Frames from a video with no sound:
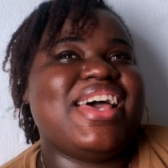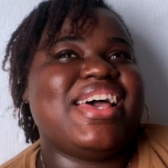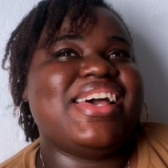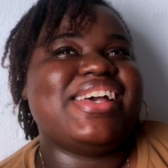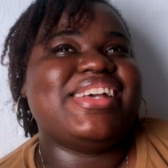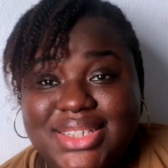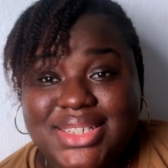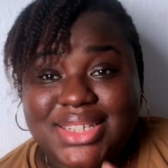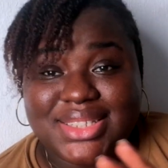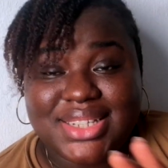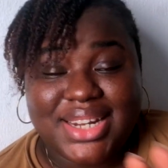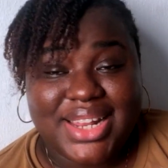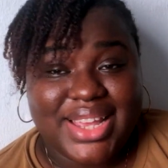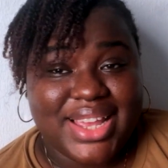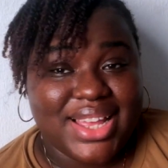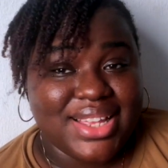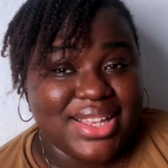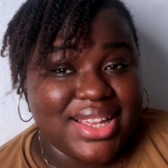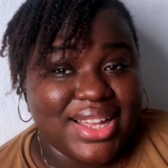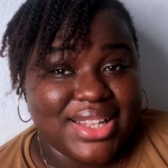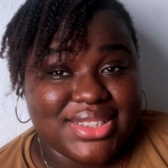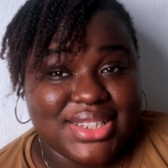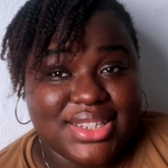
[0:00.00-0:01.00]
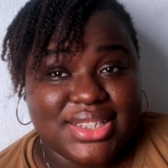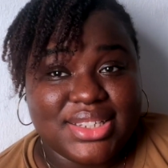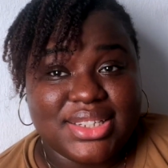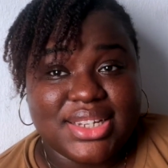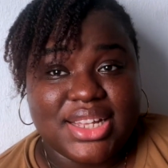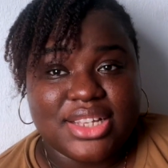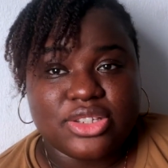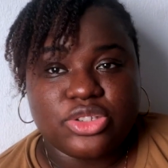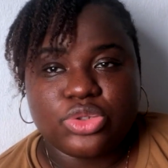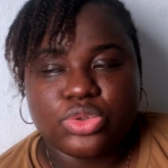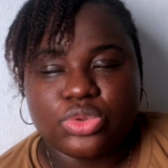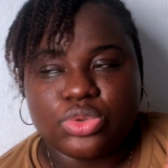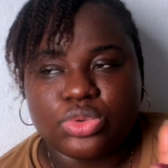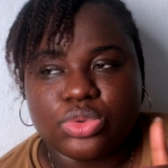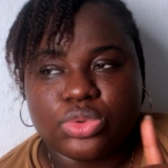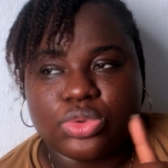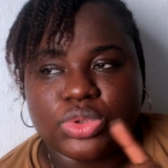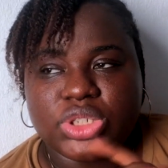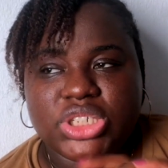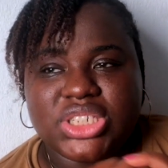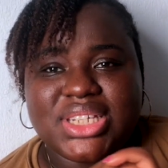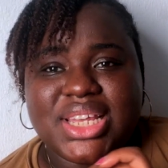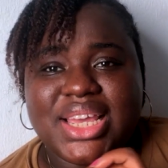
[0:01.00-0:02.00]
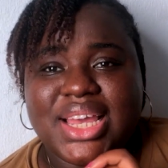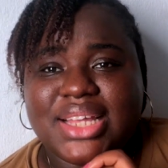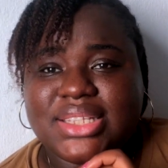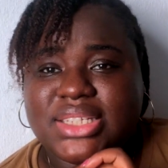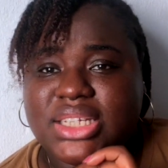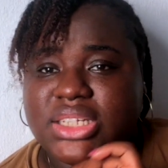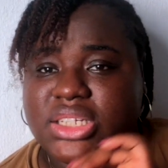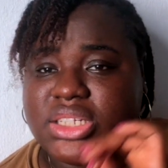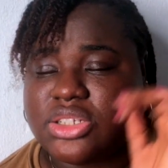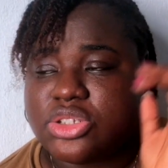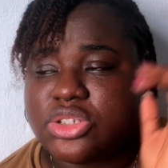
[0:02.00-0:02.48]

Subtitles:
She started attending her school. She started attending the